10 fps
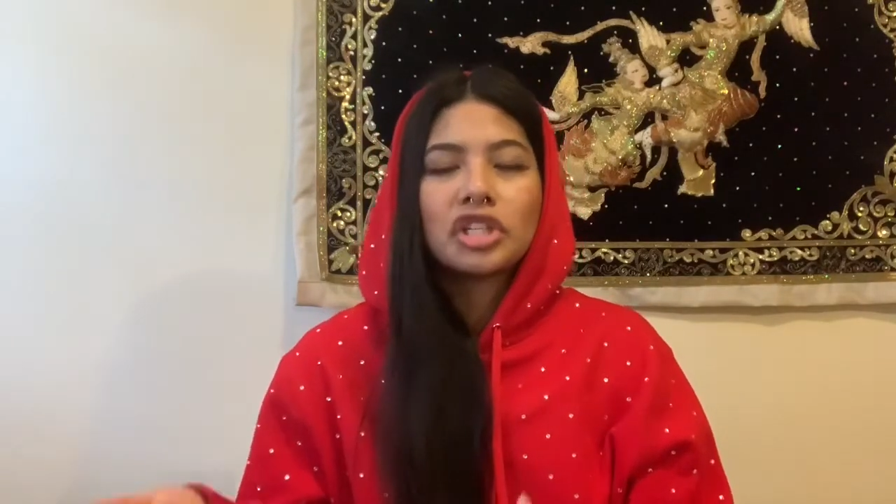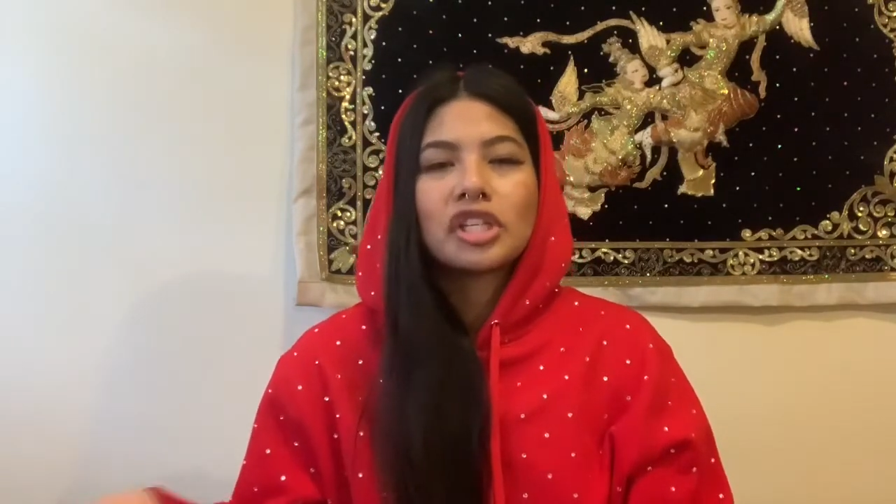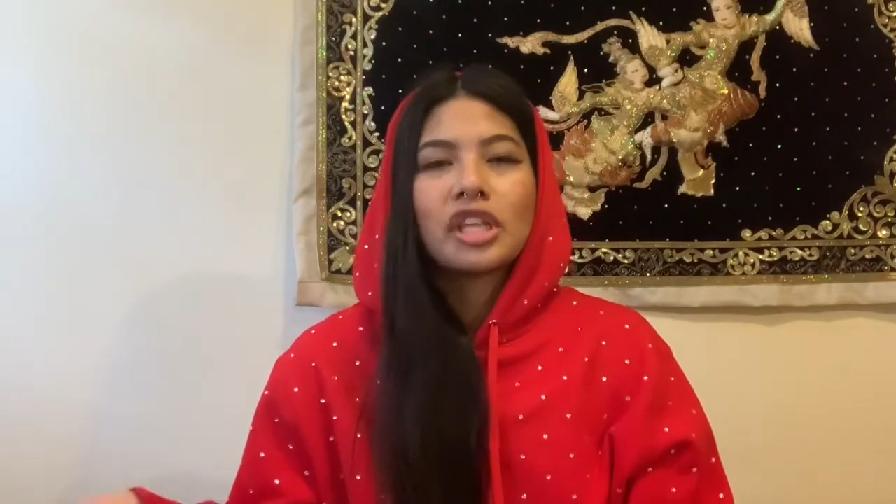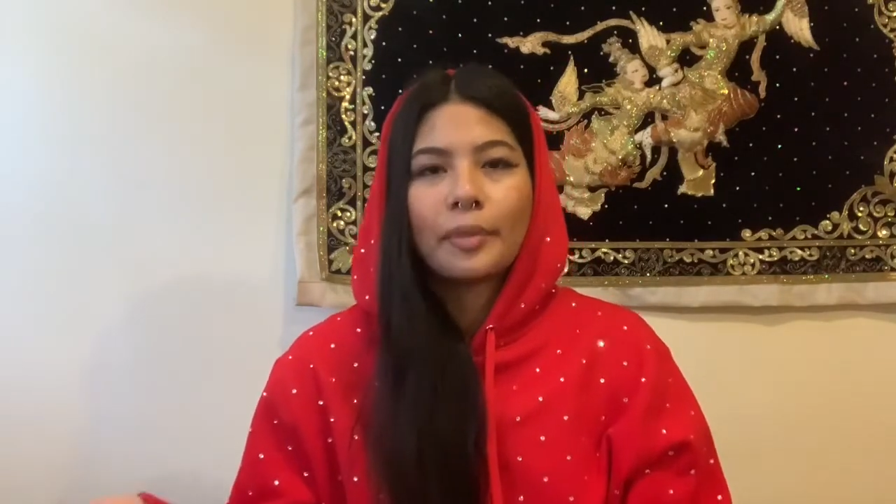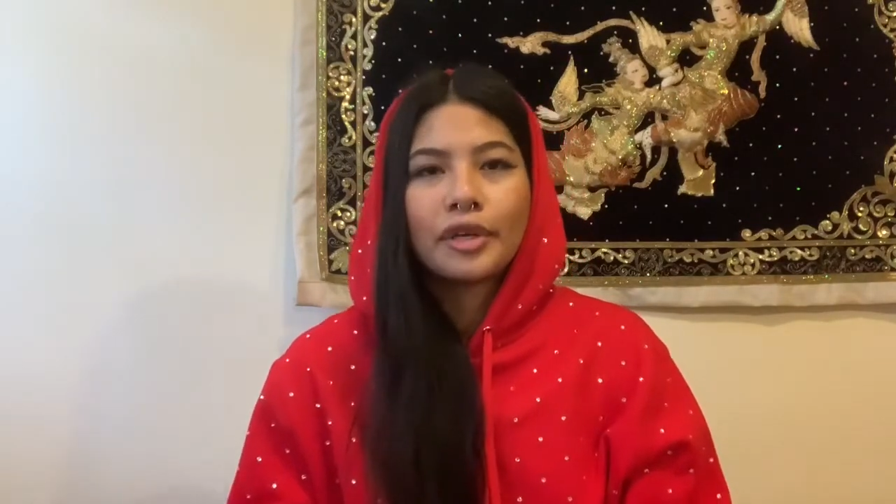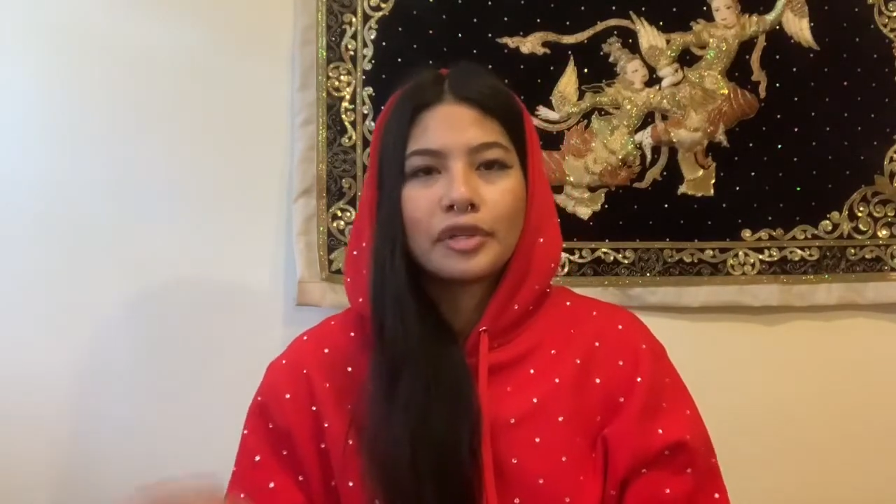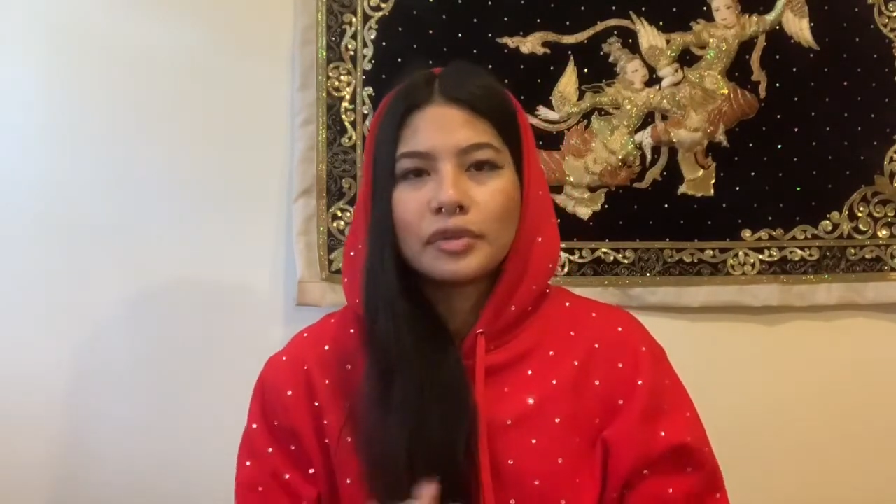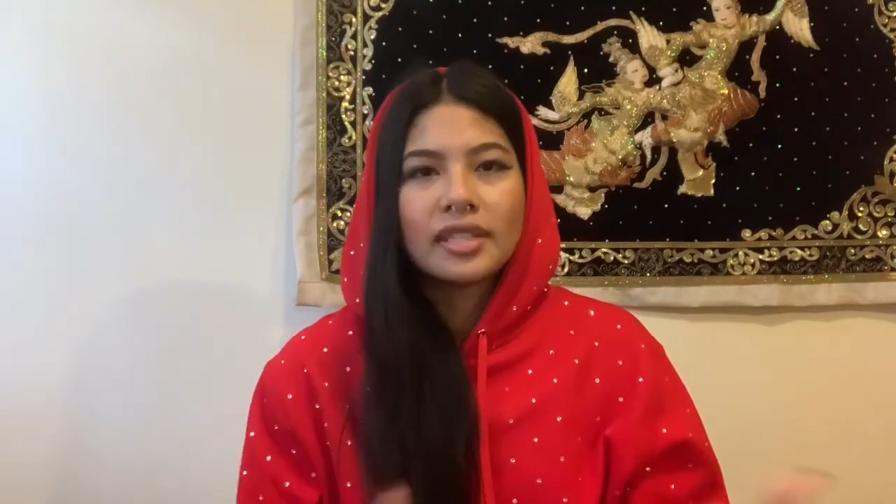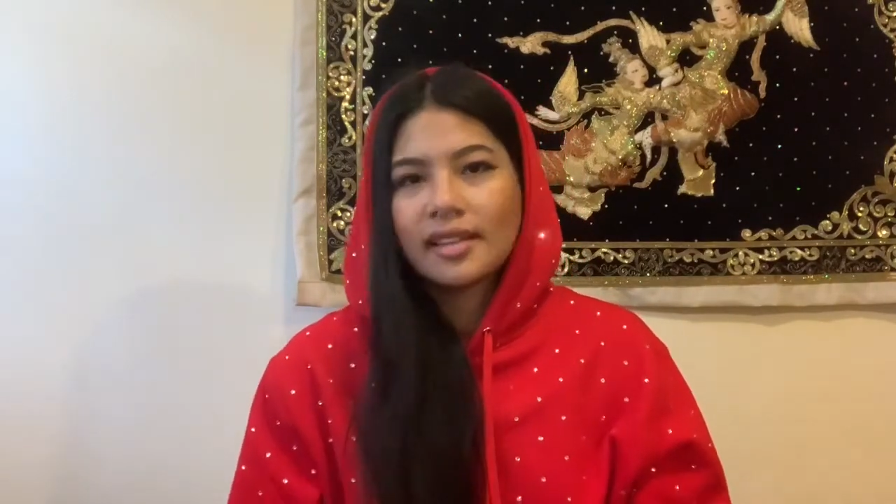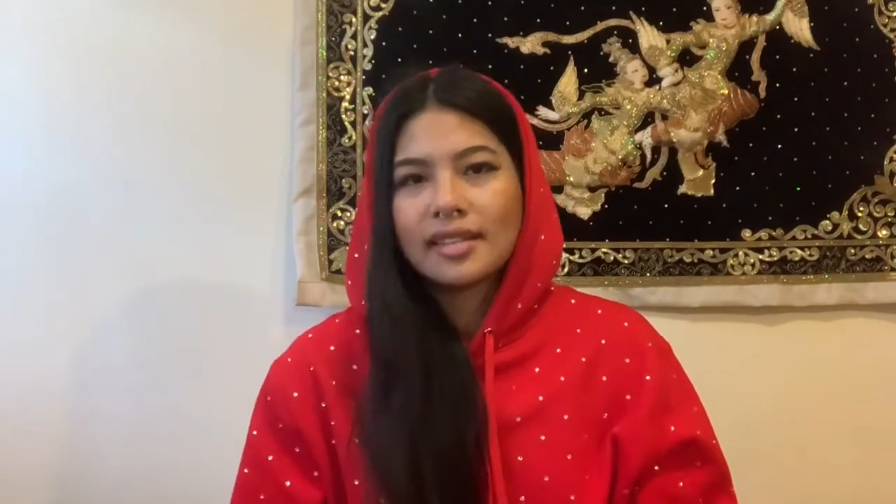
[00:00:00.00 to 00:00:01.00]
to someone who
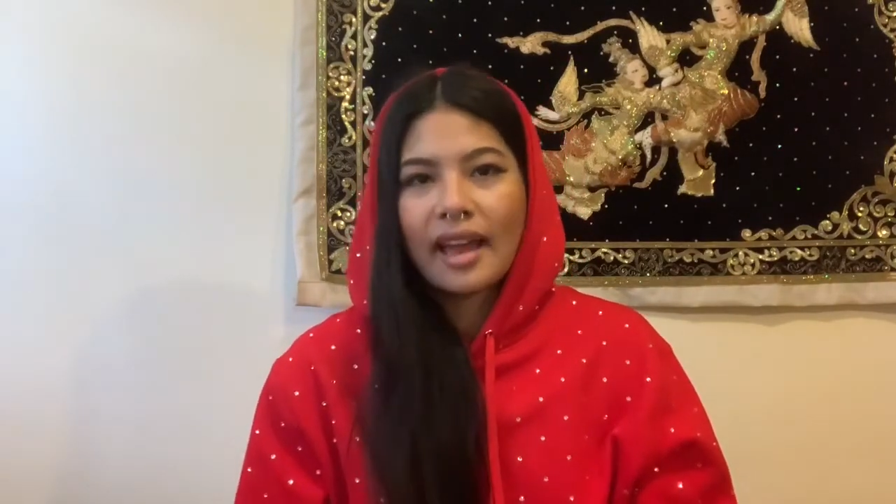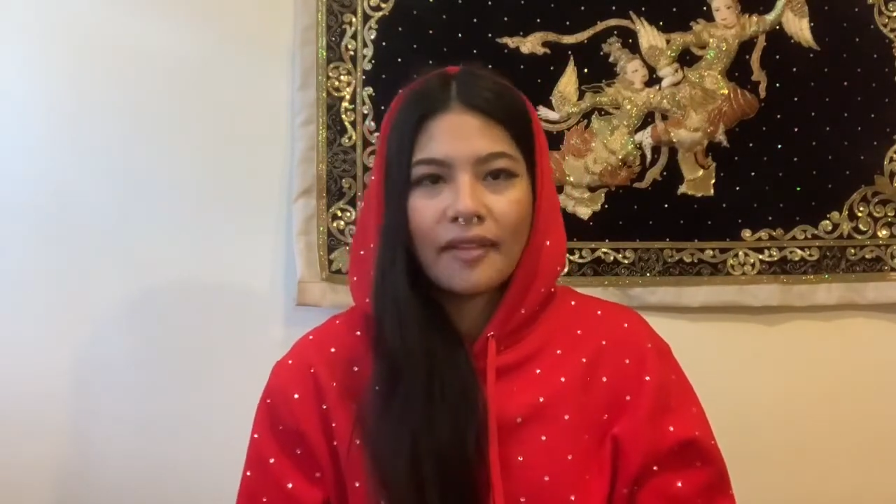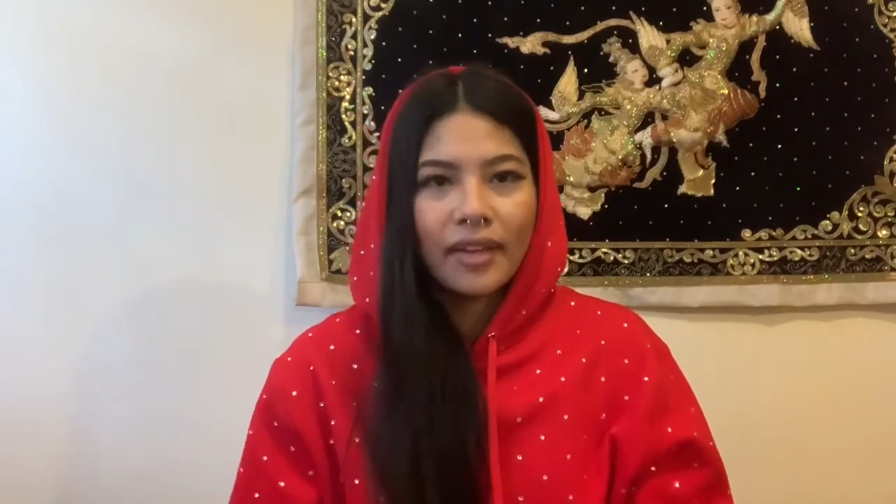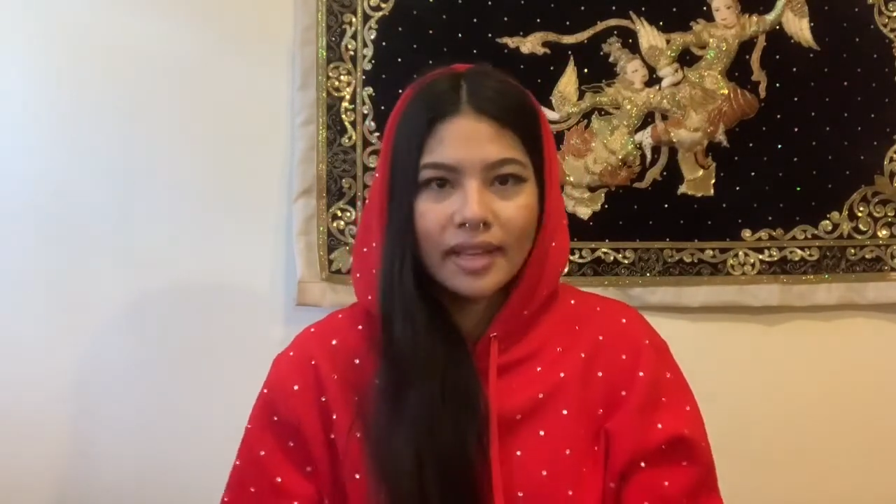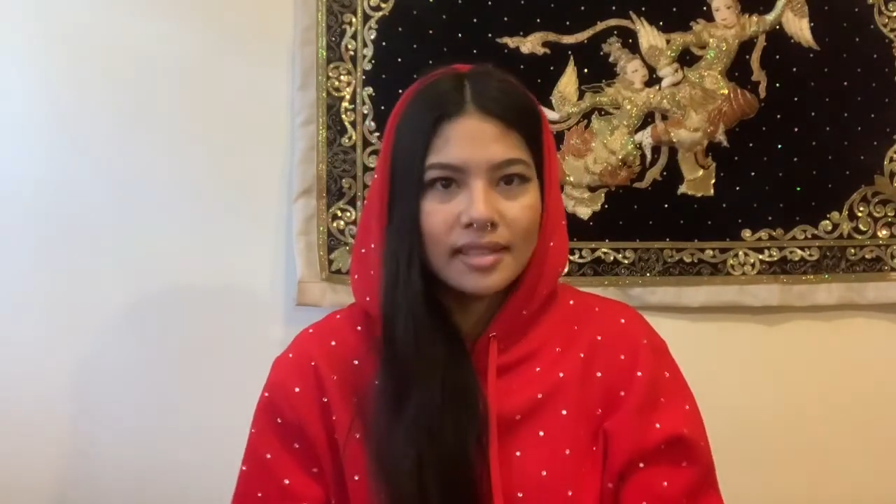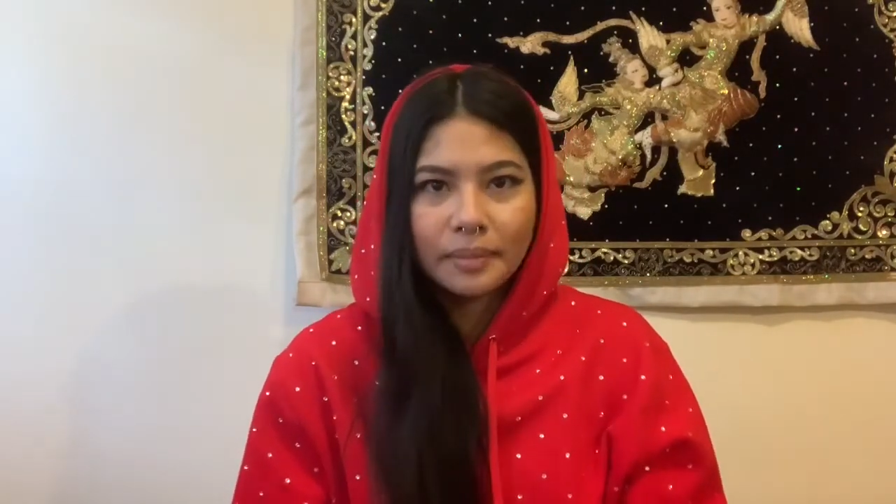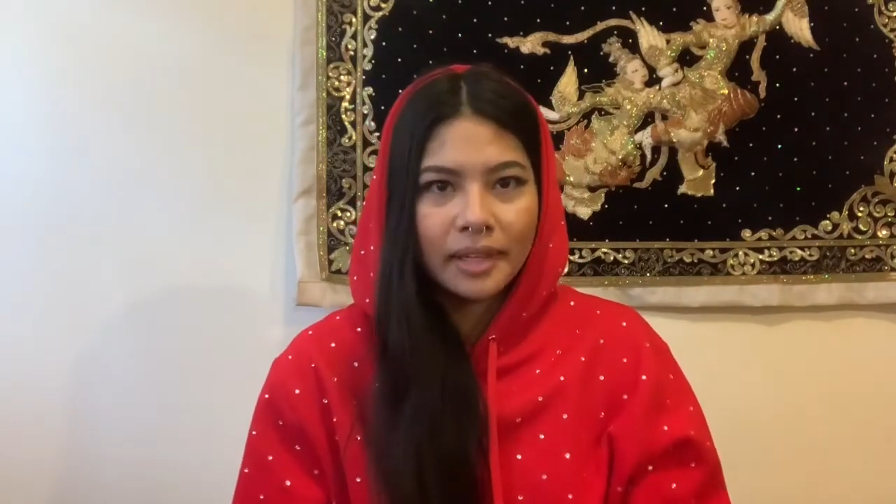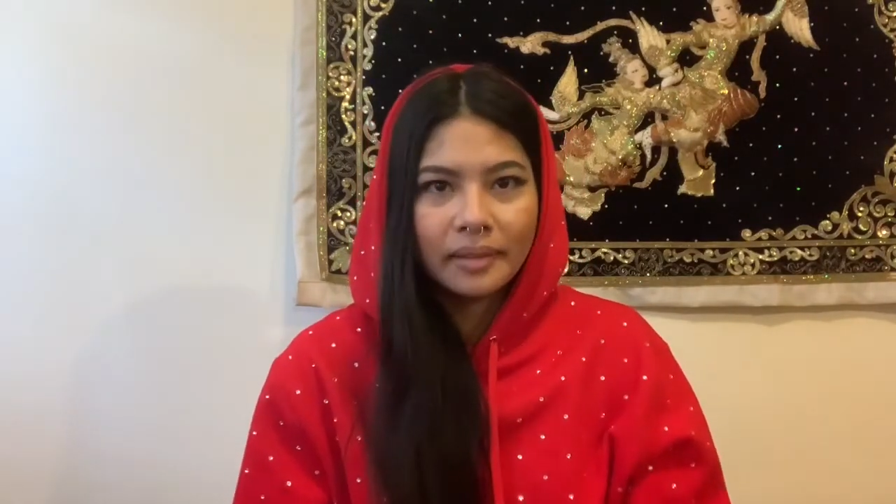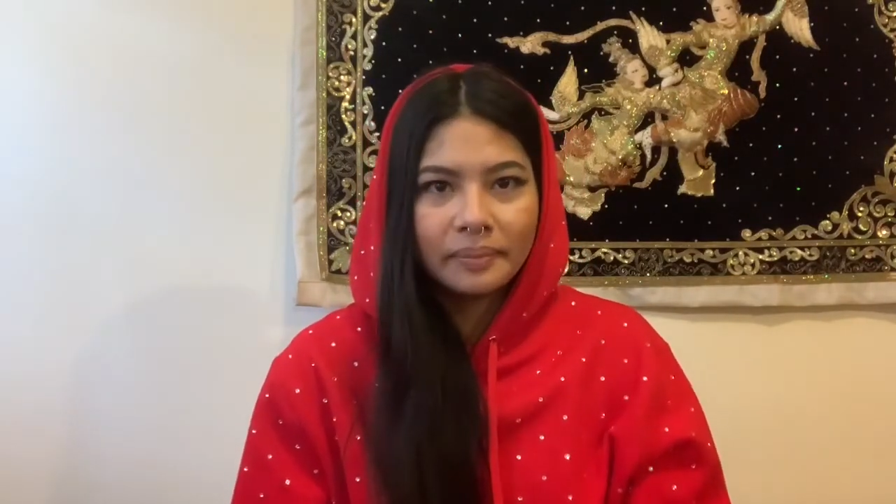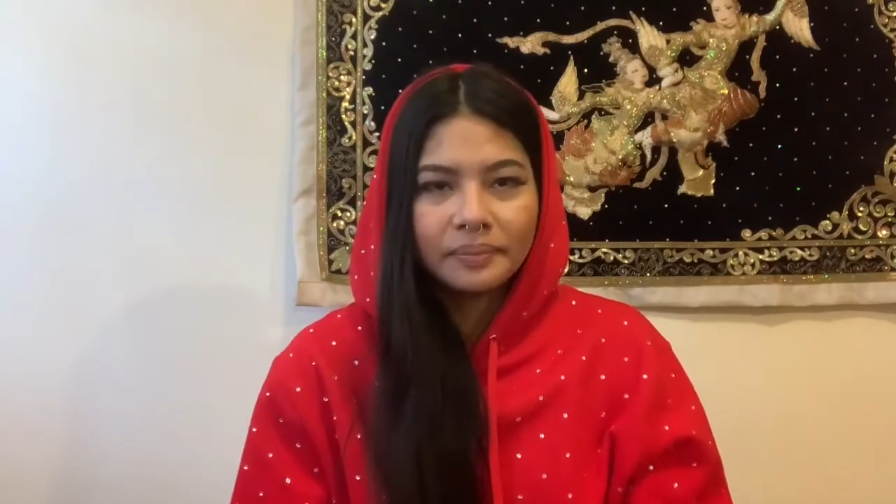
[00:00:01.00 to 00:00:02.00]
doesn't have
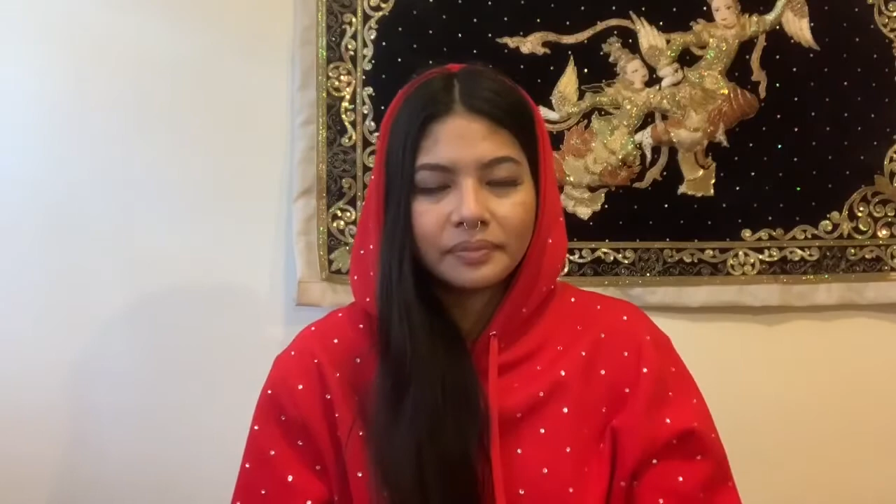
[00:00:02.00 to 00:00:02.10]
eczema.